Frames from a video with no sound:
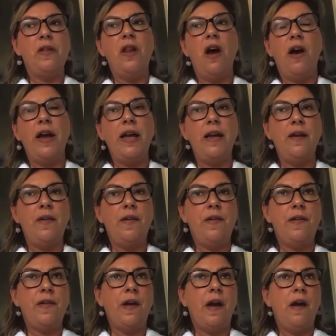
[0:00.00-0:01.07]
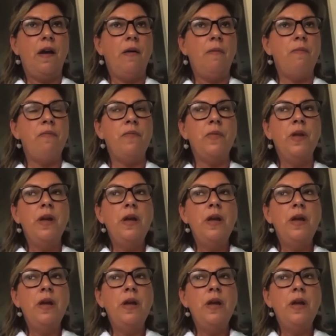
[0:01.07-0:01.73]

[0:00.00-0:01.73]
likes, and